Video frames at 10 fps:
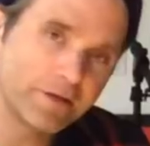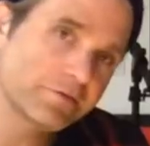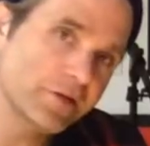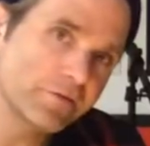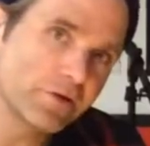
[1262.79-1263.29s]

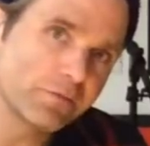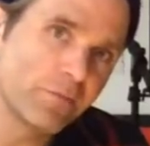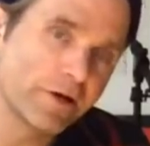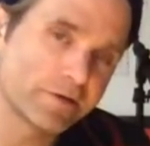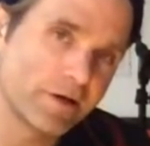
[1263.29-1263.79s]
Aviv called
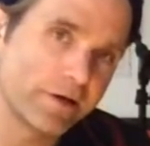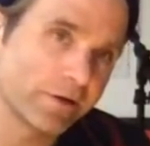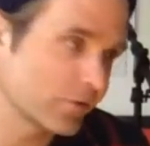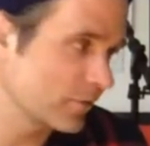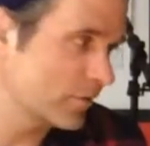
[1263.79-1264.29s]

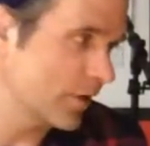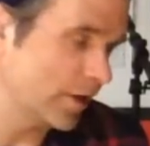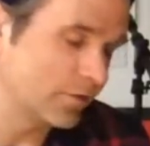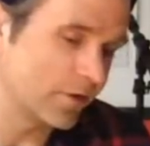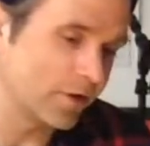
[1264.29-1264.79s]
Monotonix.
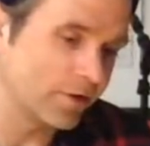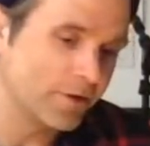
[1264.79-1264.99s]
And uh,